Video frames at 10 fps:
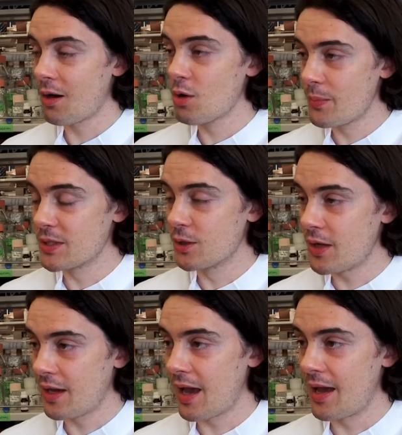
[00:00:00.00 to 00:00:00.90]
group is
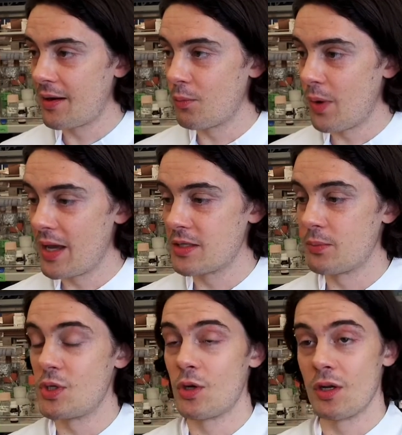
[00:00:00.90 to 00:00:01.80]
looking at ways in
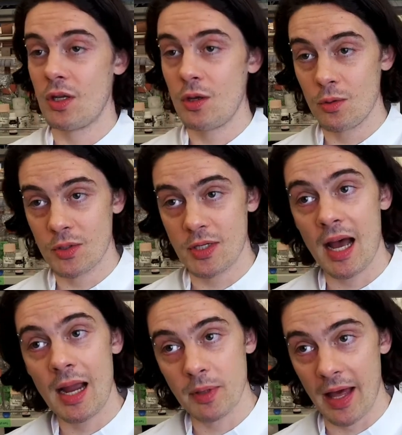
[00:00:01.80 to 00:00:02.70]
which you can use
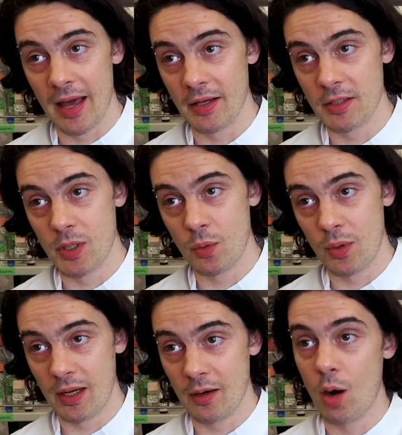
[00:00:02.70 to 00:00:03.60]
time lags
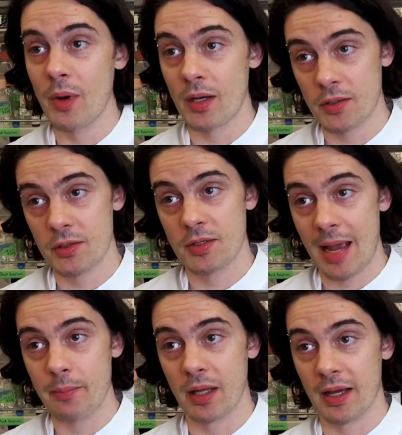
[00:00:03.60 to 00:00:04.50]
between omics
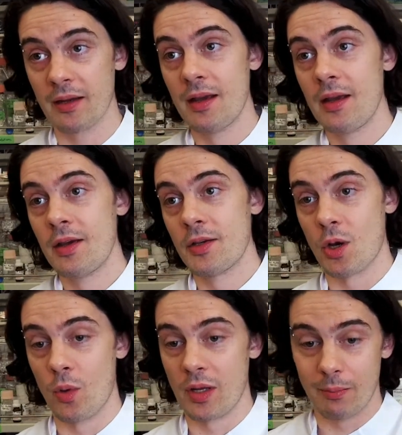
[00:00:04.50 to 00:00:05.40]
sampling,
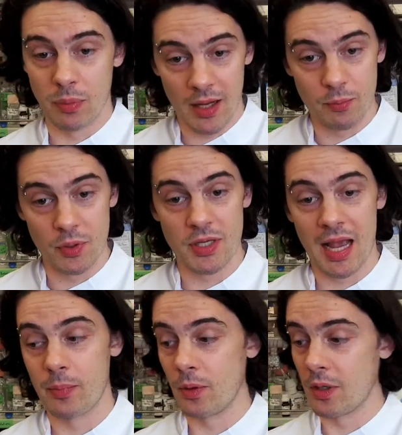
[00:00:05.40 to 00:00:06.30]
so when the blood was
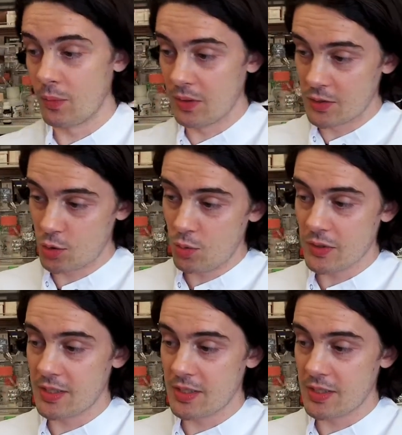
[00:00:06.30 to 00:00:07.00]
sampled and when the stool was